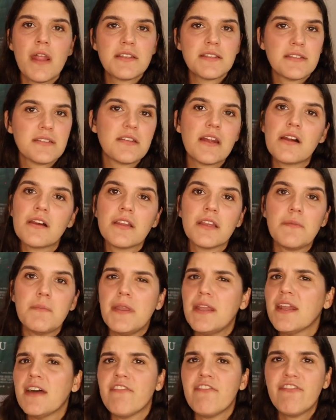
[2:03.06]
necessarily
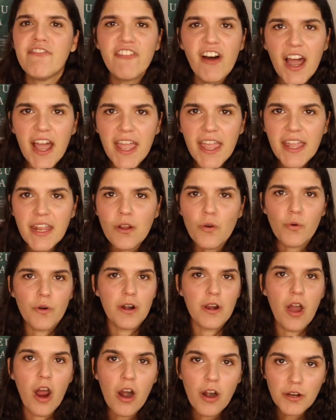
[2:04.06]
mean a fight or
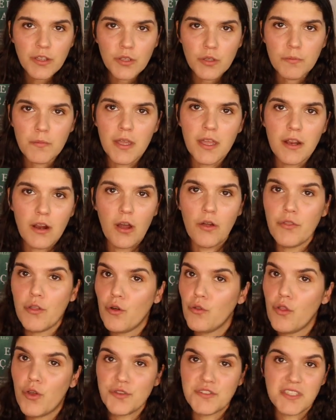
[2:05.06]
an argument,
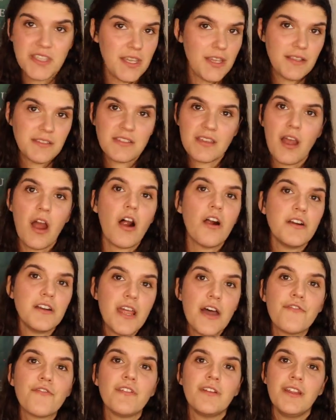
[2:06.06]
although those things are
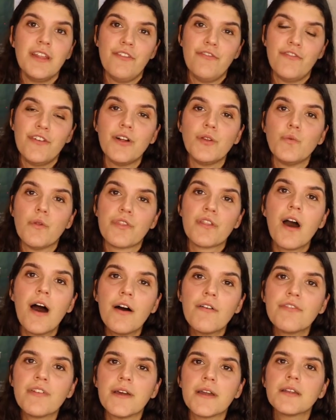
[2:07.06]
definitely filled with
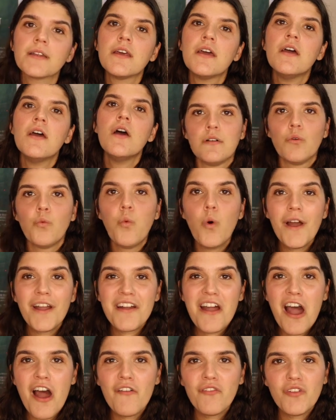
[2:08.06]
conflict.
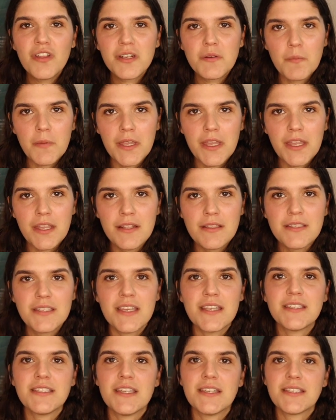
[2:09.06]
What conflict means
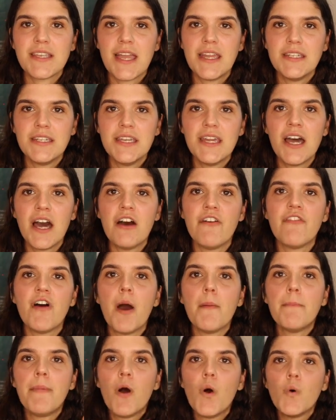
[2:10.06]
is this idea of
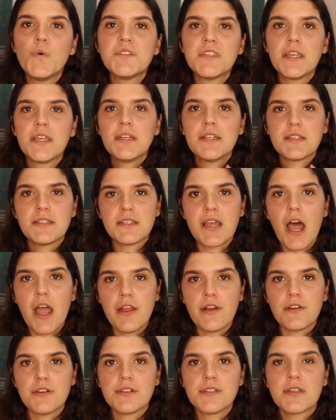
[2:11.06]
opposing
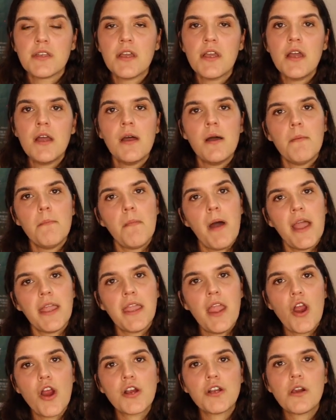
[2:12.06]
desires. My
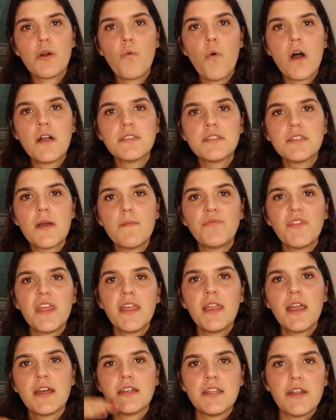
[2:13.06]
character wants
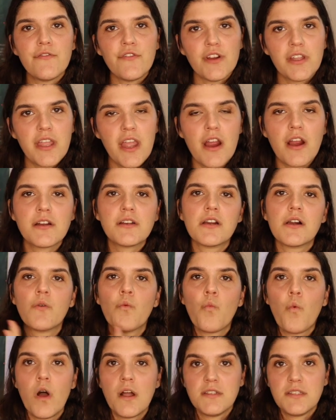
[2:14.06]
something, a different character
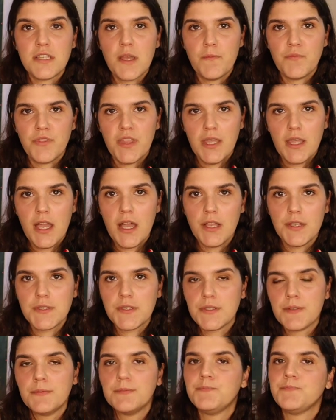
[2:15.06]
wants something
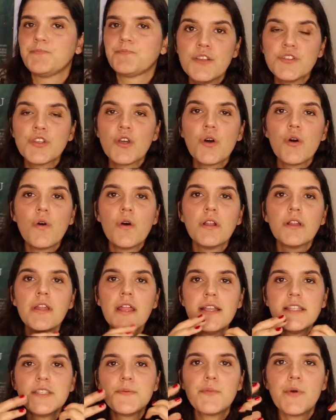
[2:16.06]
else. So
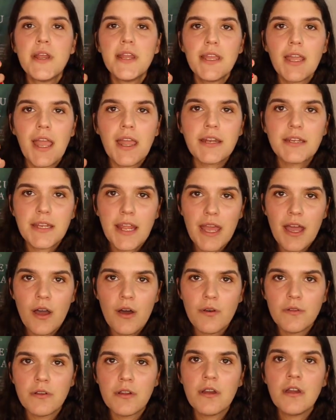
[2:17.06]
let's break
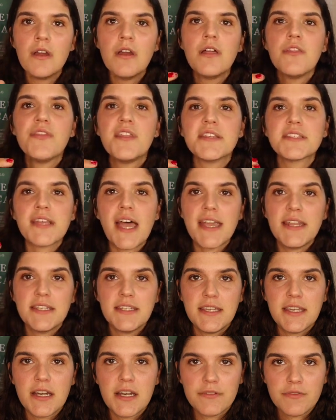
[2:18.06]
down this
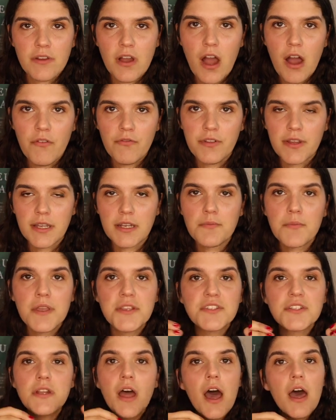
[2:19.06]
idea of conflict,
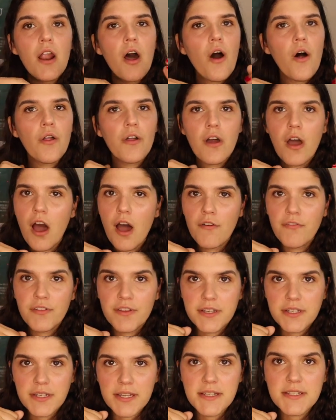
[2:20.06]
because not all
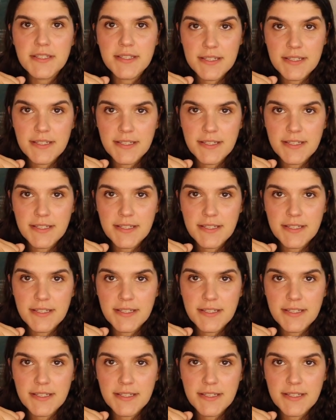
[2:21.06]
conflict is the